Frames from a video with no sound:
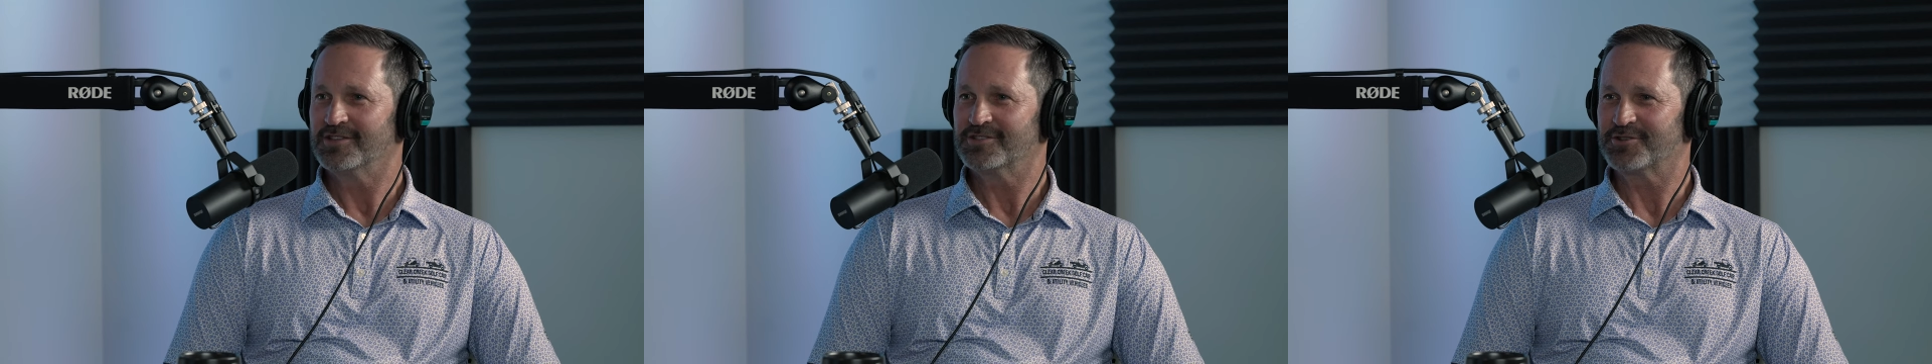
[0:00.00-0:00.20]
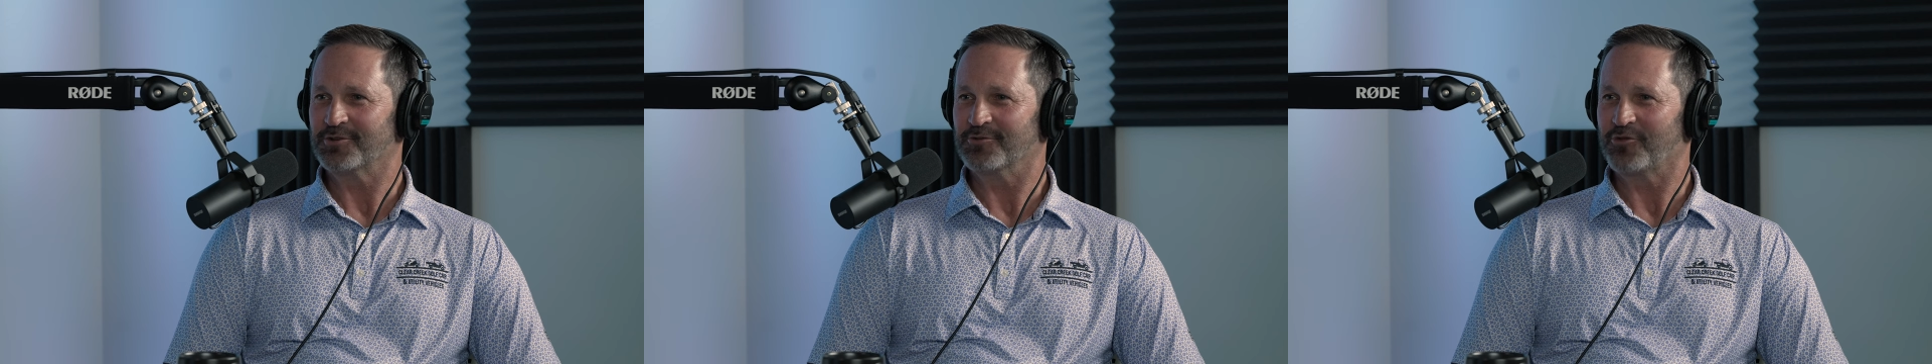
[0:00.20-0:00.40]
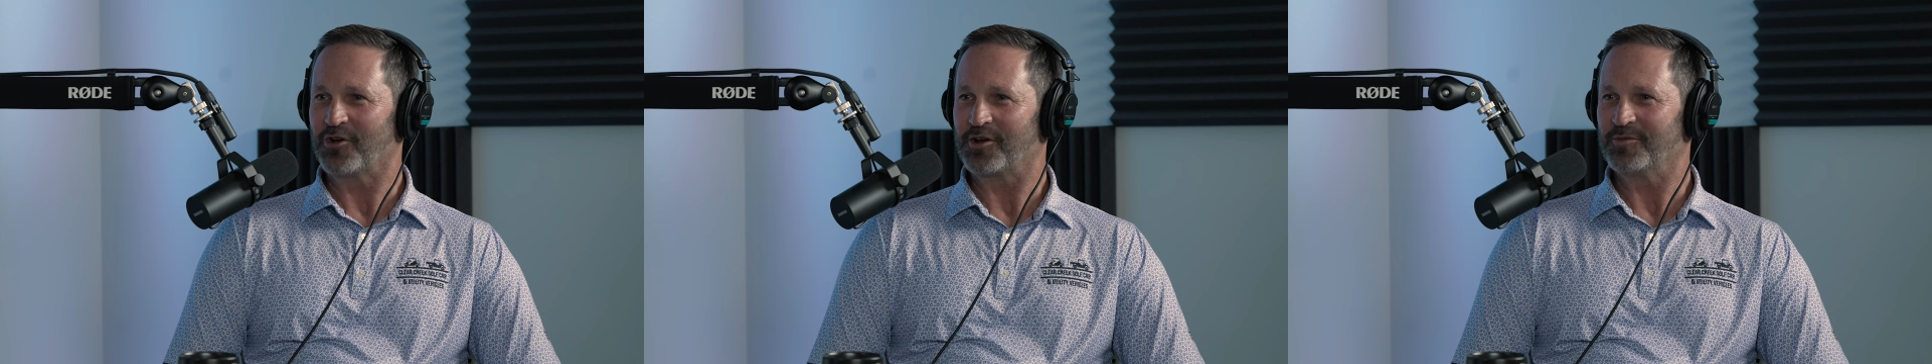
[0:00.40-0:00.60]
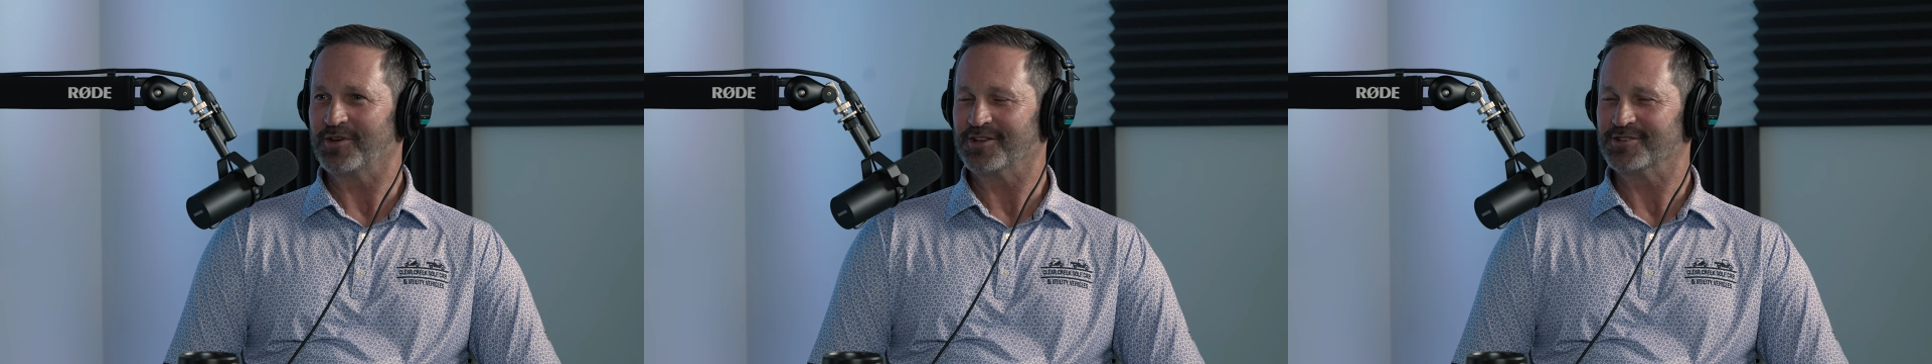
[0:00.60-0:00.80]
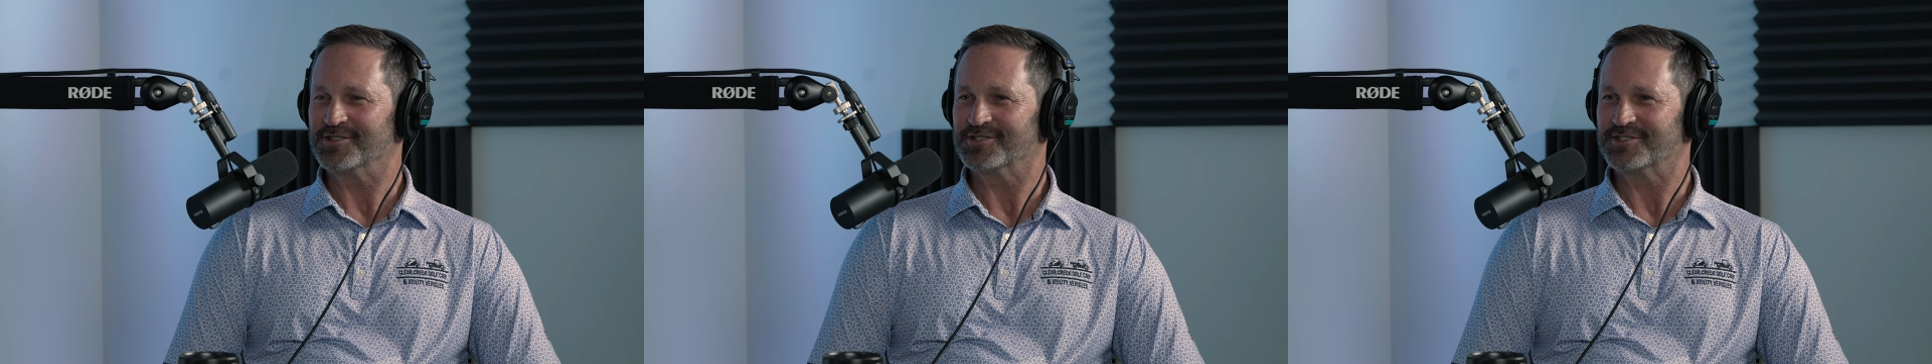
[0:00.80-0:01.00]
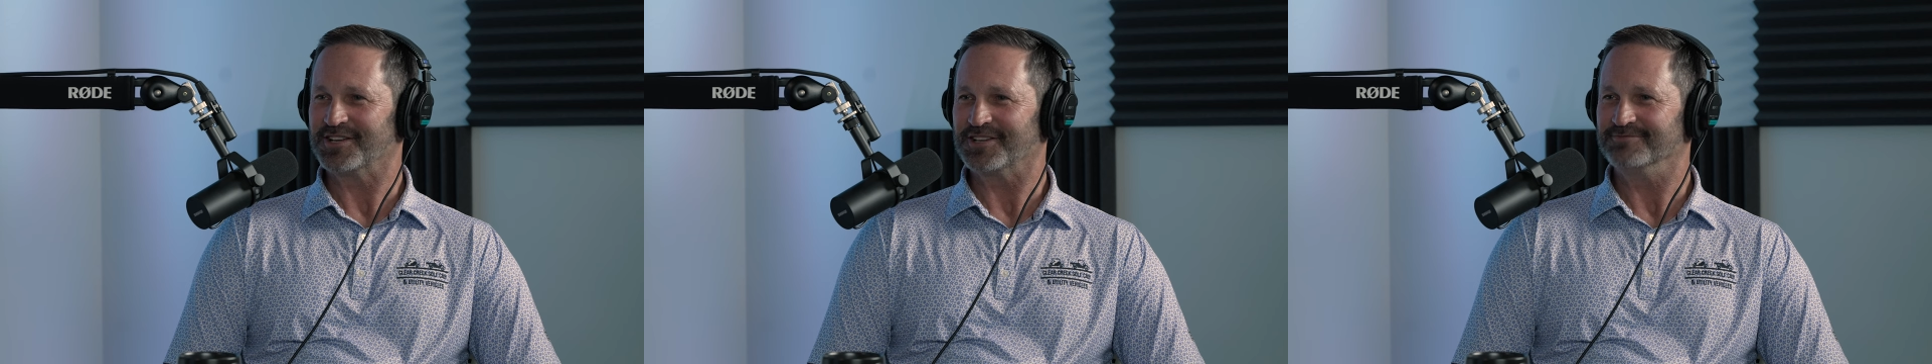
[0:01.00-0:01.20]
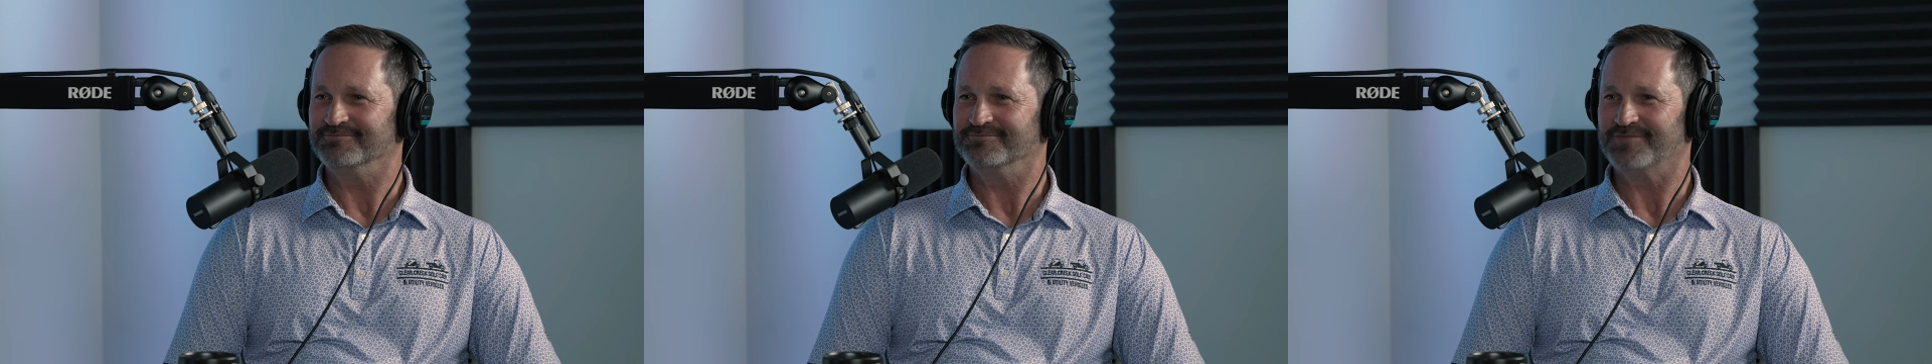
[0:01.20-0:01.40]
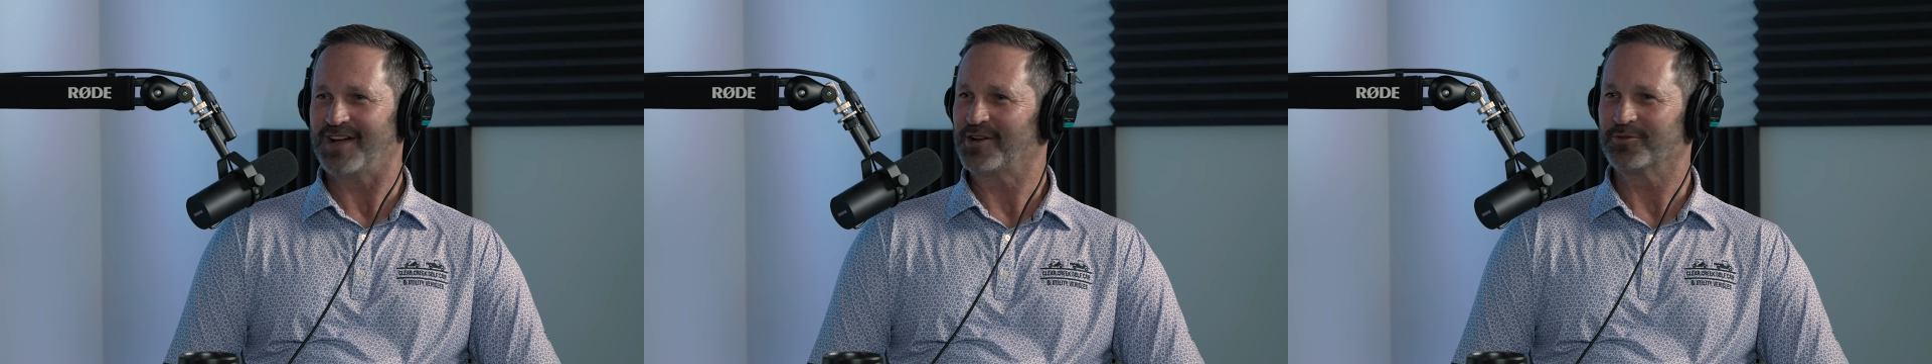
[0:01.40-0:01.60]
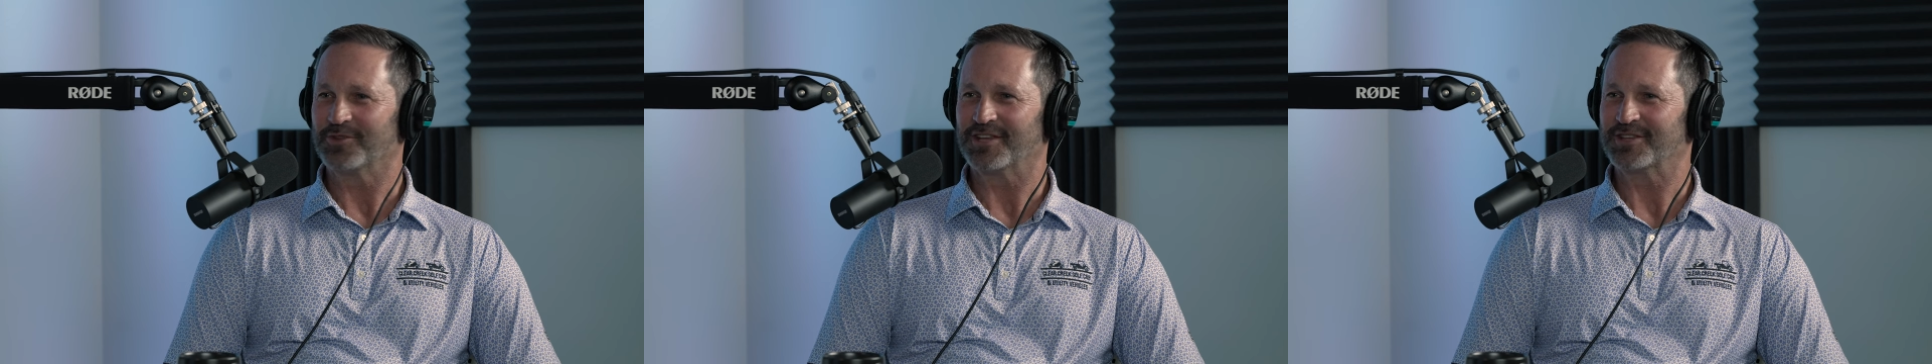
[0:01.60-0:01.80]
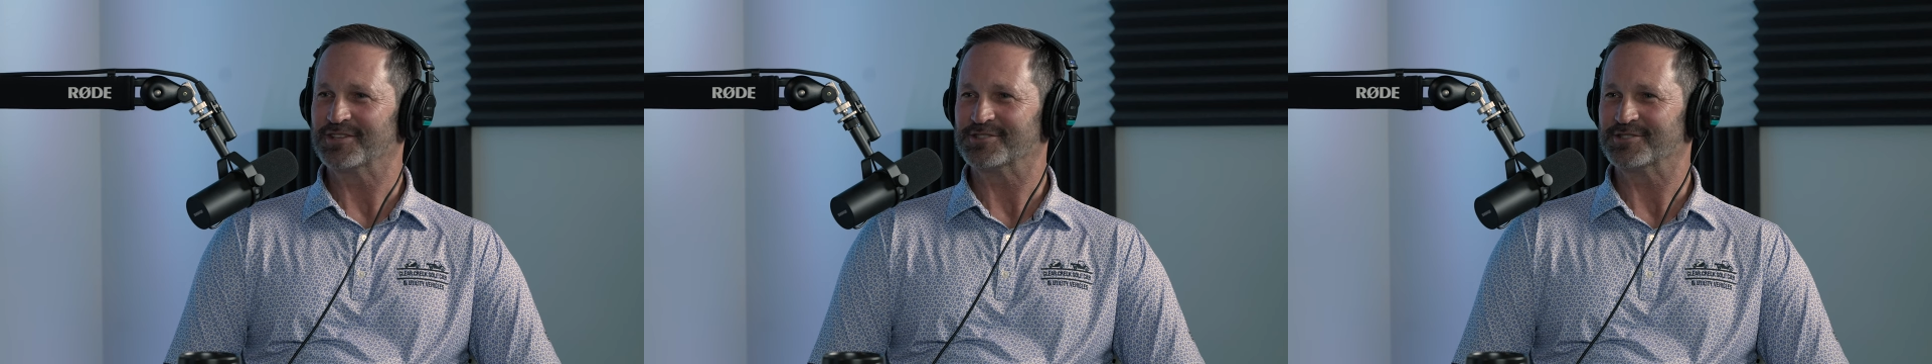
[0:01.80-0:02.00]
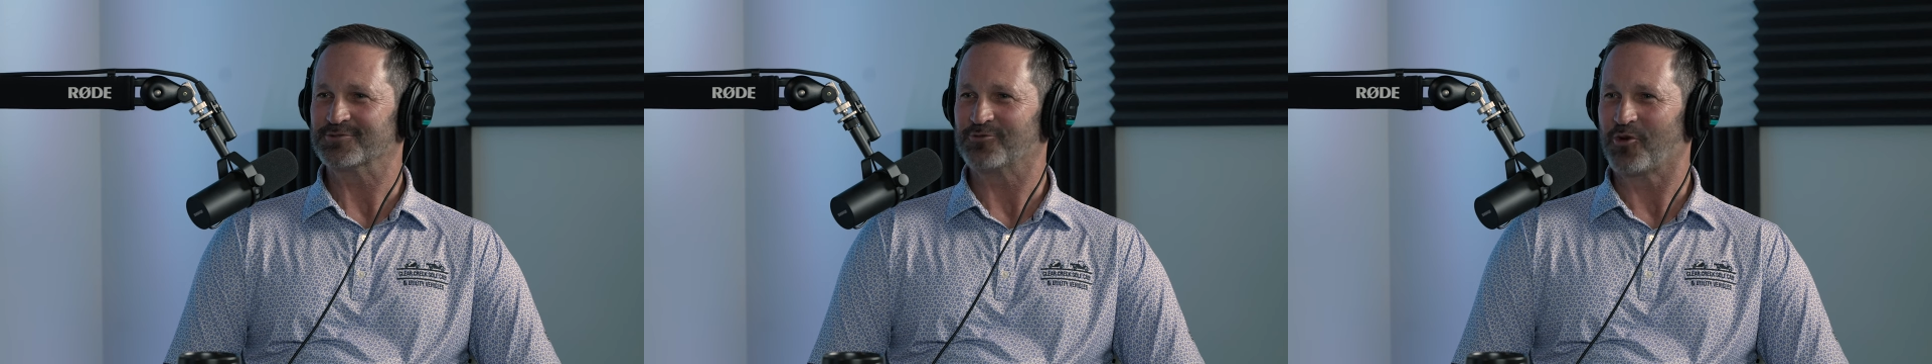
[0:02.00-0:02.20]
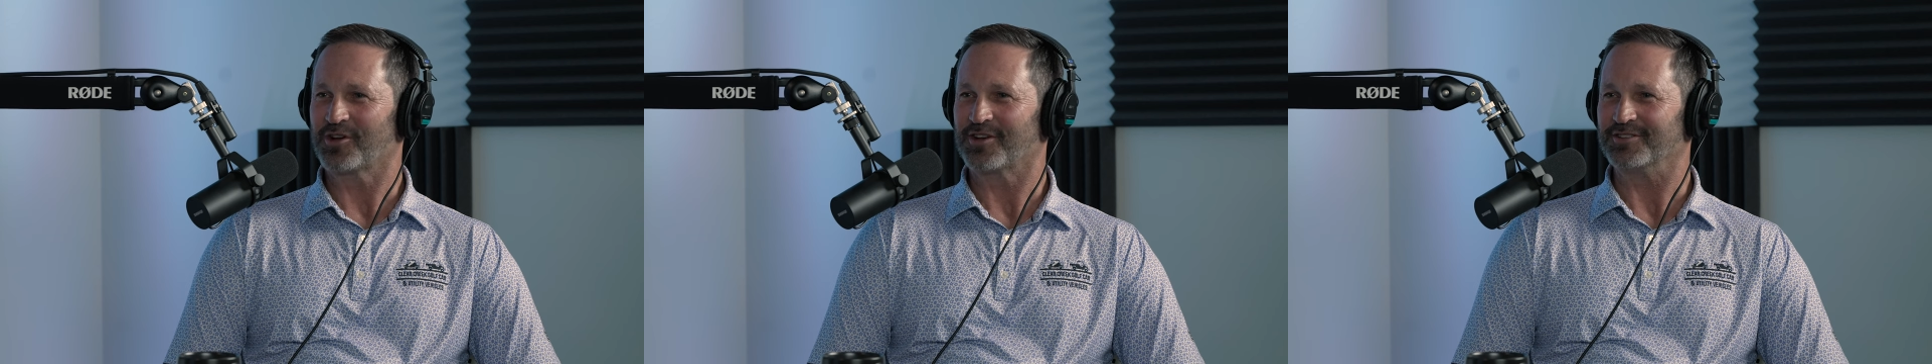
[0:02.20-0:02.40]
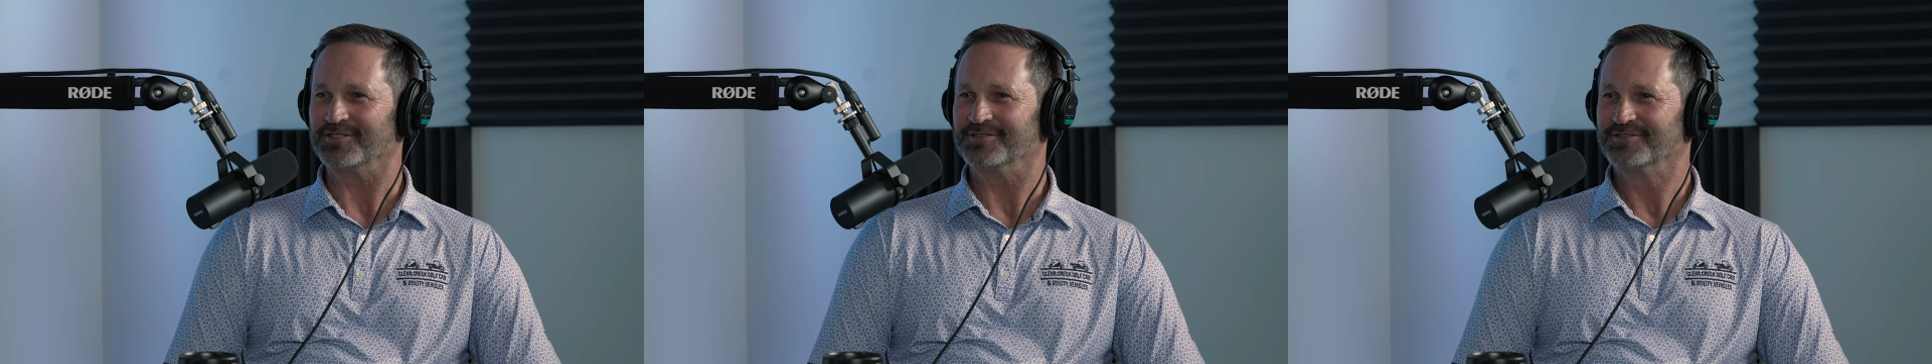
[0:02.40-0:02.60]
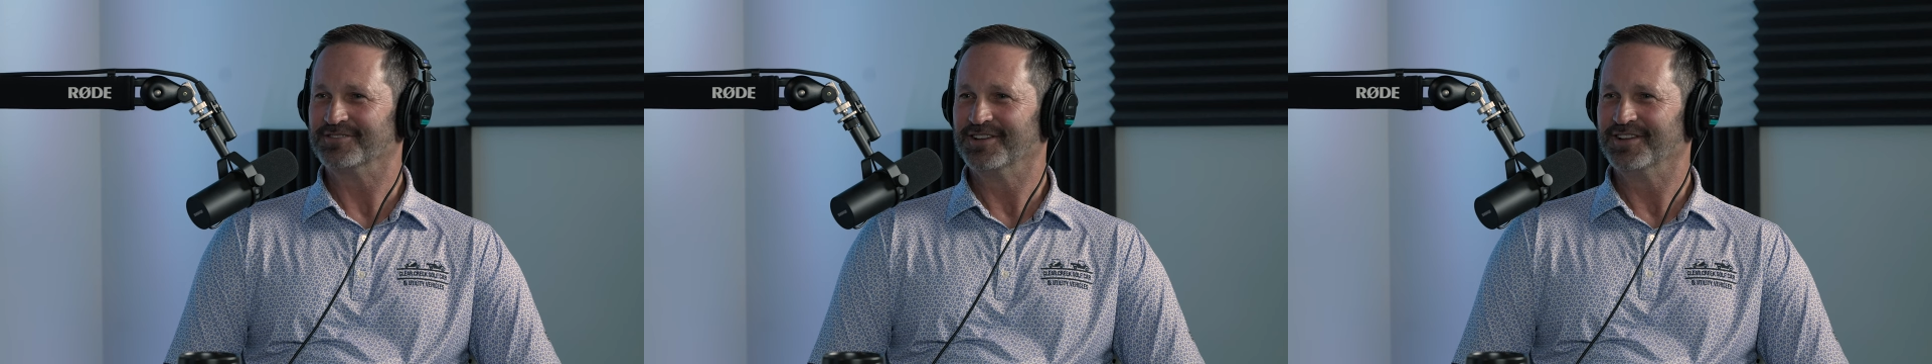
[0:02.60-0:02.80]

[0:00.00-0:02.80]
stood in front of me and just said, I don't think this is working.